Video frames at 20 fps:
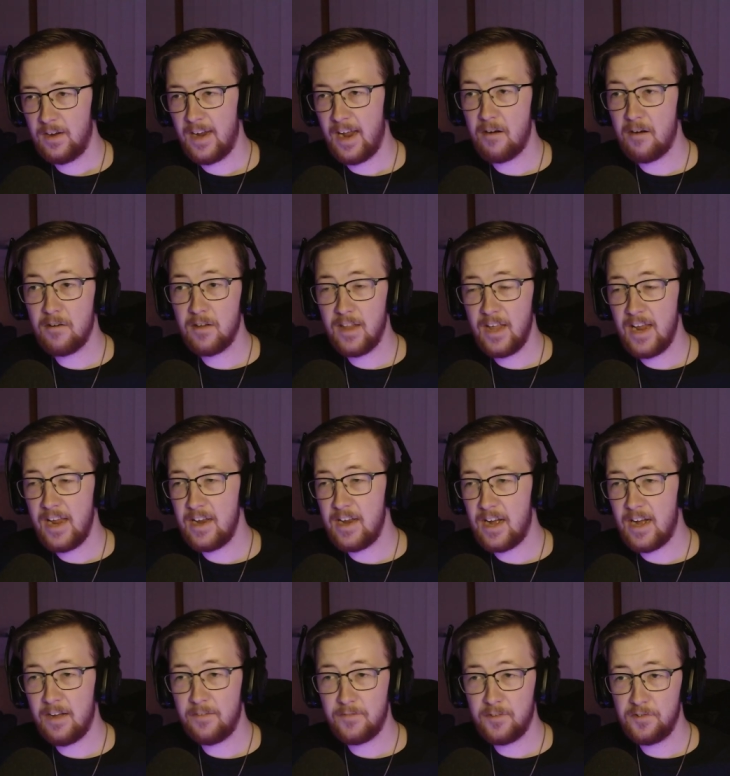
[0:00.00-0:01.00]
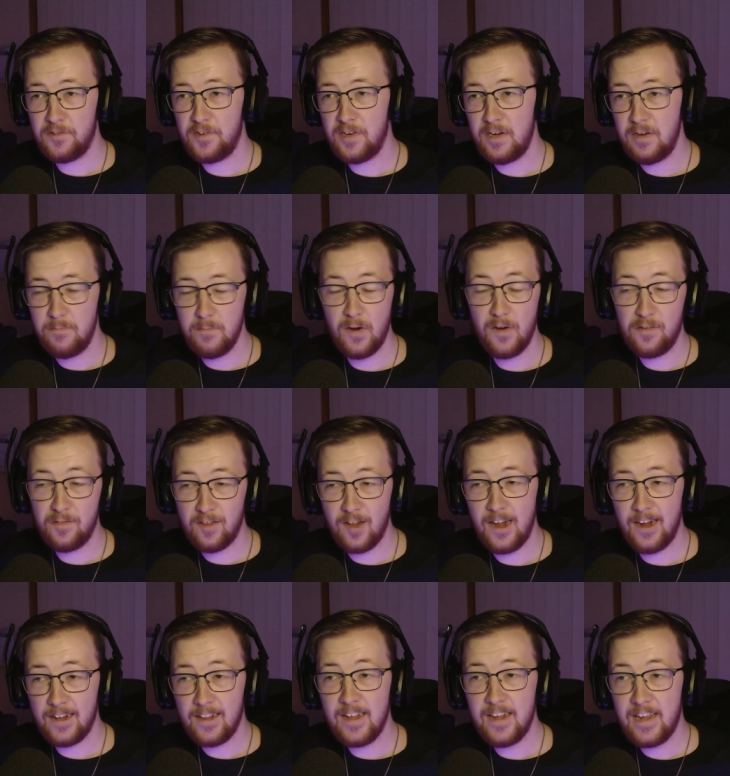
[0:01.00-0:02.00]
Carol Anne, after she most
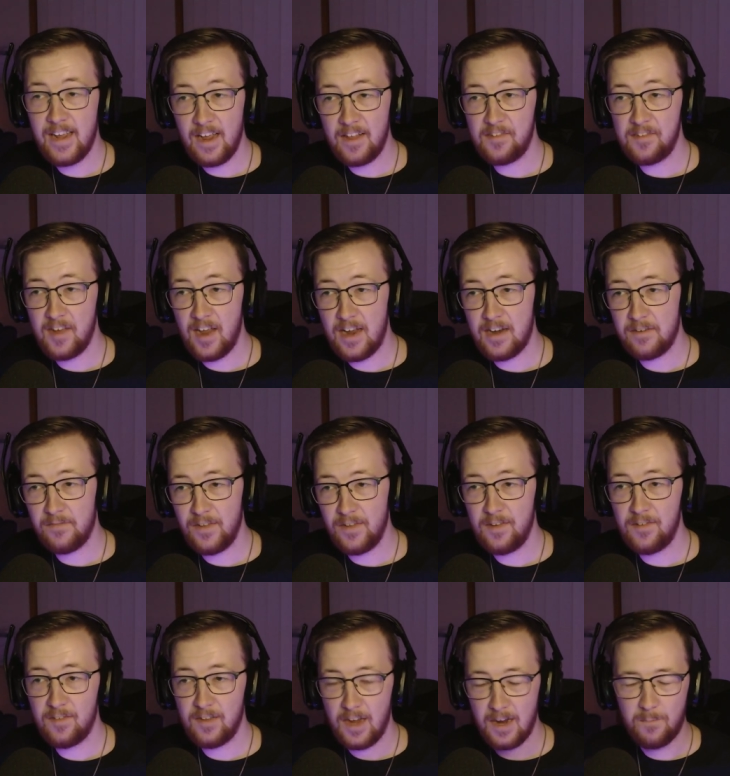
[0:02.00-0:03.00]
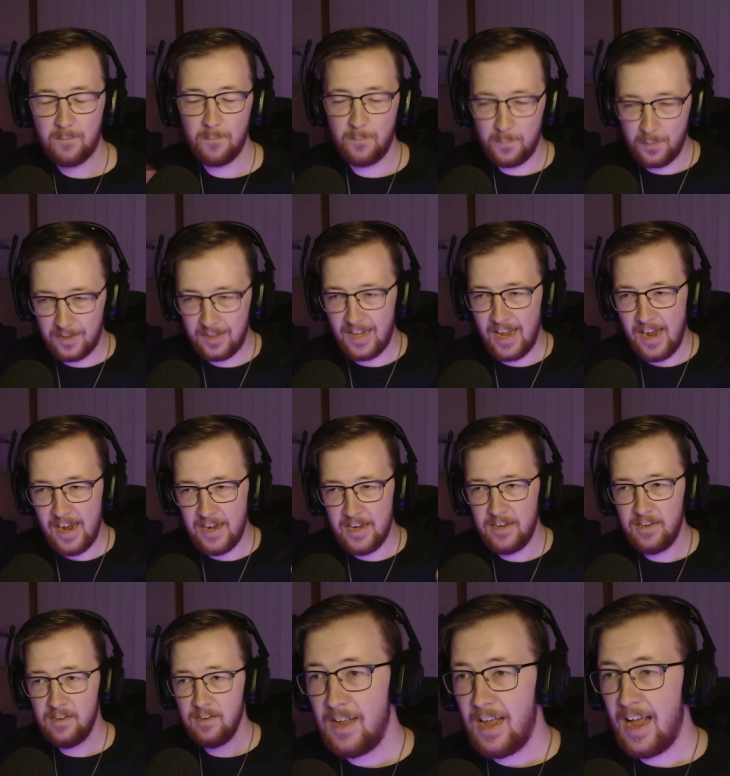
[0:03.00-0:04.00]
likely gets out of this, like,
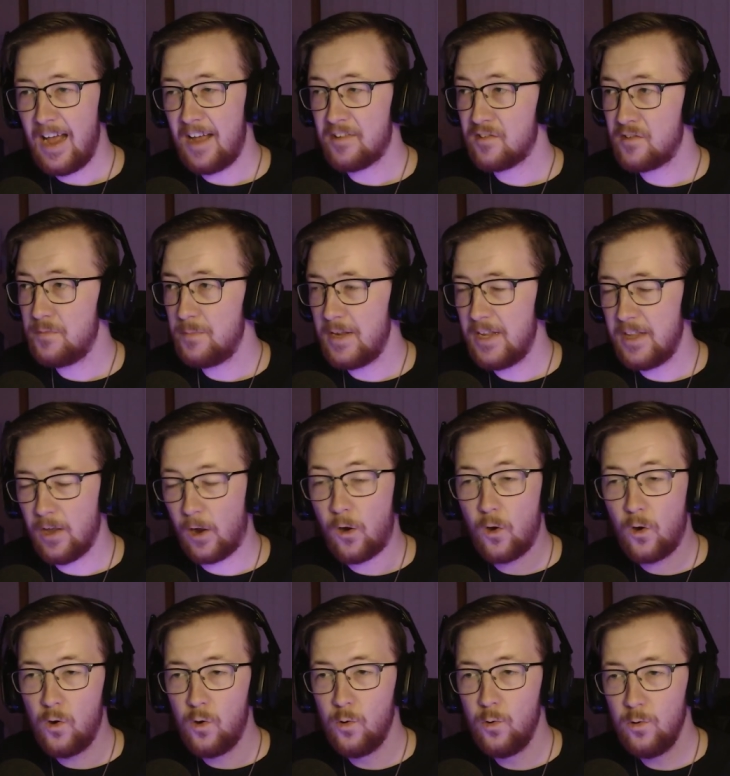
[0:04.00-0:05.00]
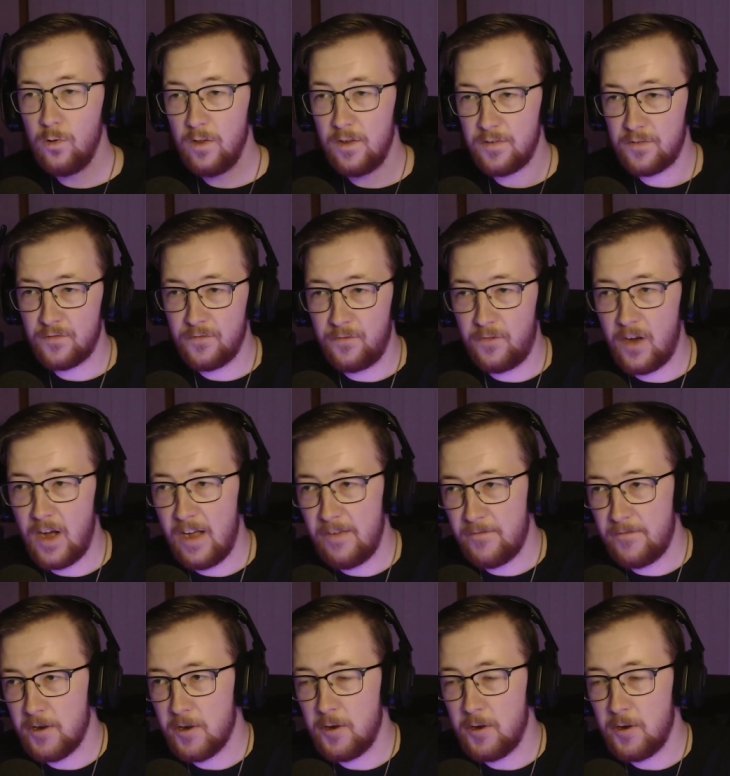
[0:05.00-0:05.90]
plane has to be the coolest five year